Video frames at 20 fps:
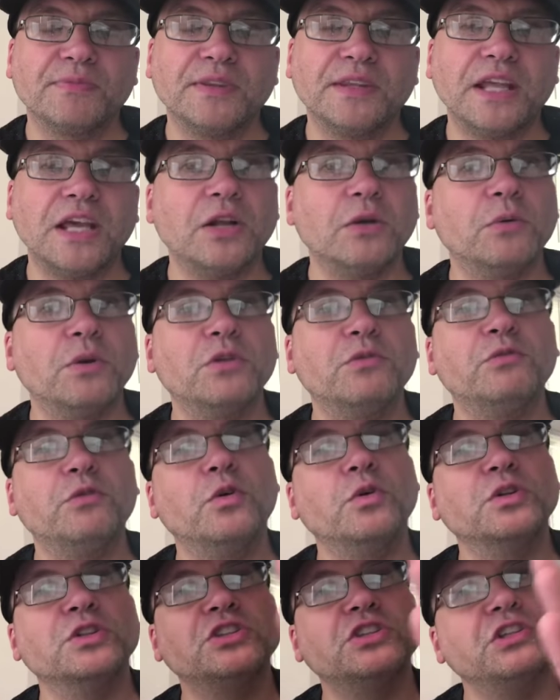They don't want to
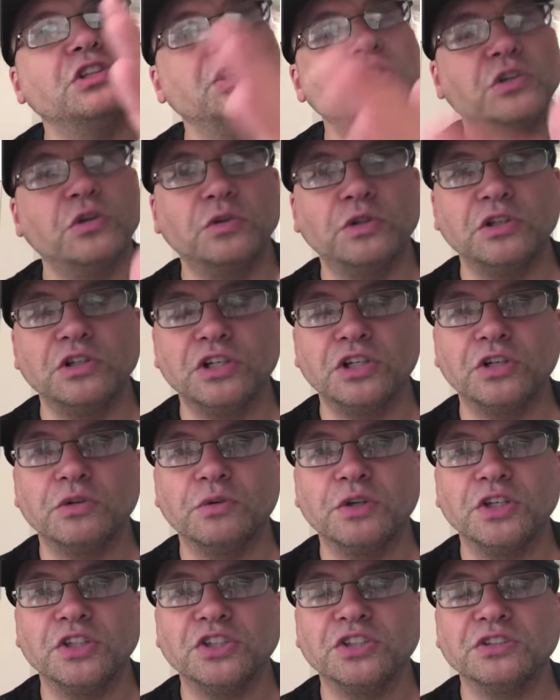focus on the older
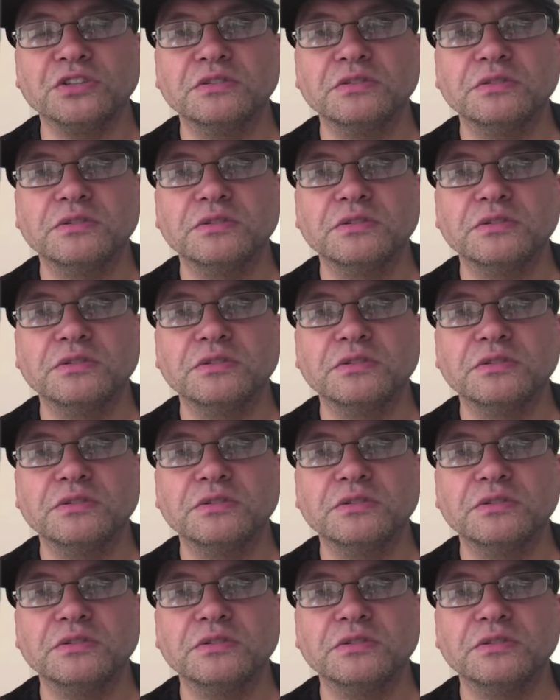generation.